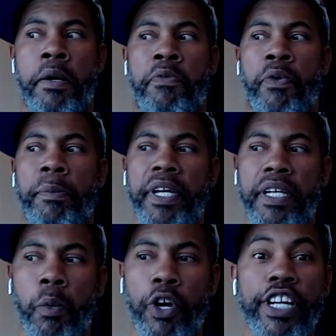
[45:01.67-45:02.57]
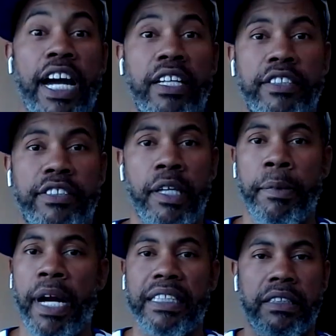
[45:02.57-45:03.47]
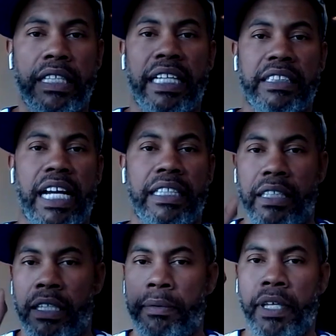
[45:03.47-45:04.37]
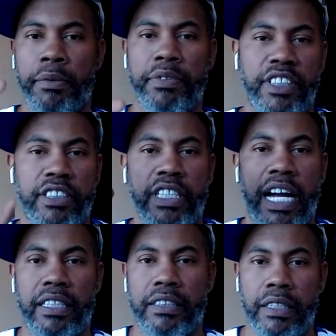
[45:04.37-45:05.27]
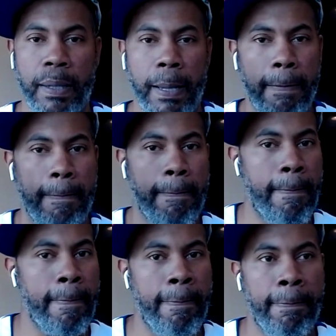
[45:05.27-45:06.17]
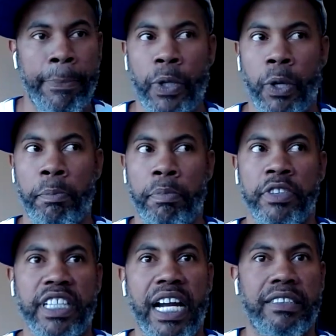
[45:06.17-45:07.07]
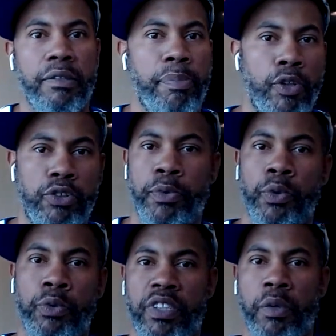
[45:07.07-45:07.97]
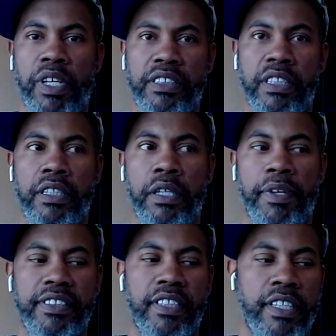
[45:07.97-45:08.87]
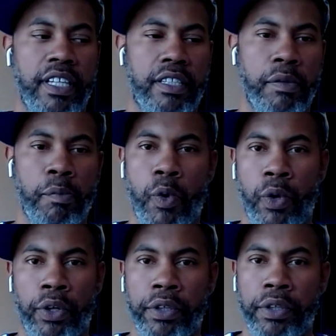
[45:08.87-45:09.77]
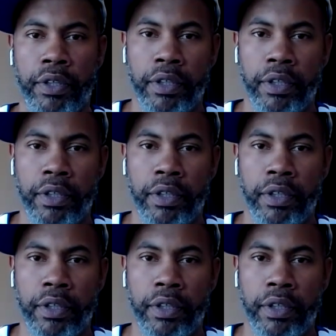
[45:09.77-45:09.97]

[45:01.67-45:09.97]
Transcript: for me to work out in the summer, I just got shots up. It was just shots you know, shots and post moves. It wasn't it wasn't nothing more